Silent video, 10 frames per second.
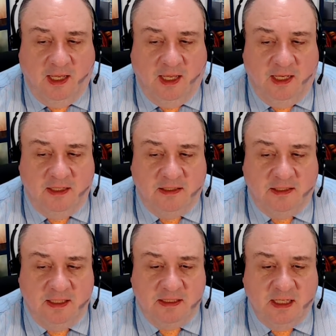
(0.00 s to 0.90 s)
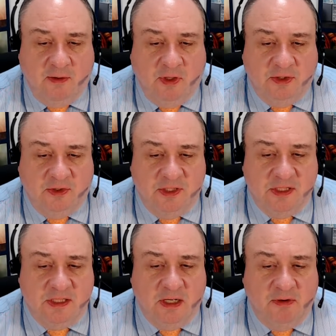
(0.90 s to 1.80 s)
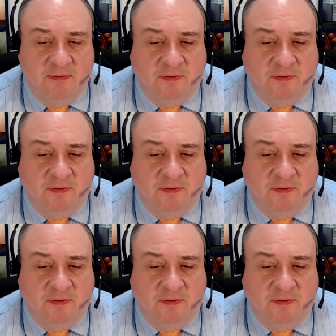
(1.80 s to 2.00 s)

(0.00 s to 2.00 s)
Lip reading: and things now are not necessarily